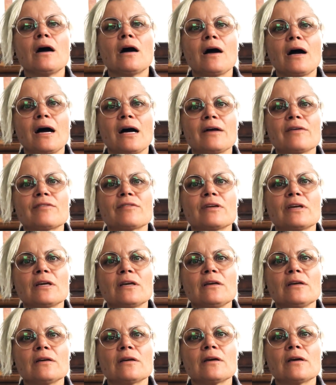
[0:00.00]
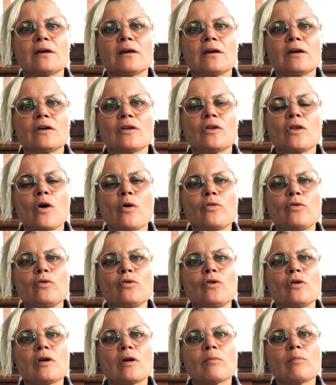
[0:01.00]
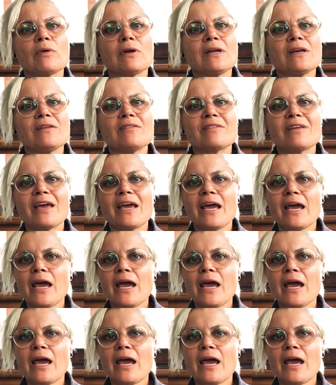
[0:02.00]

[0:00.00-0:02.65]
asking, know that you can release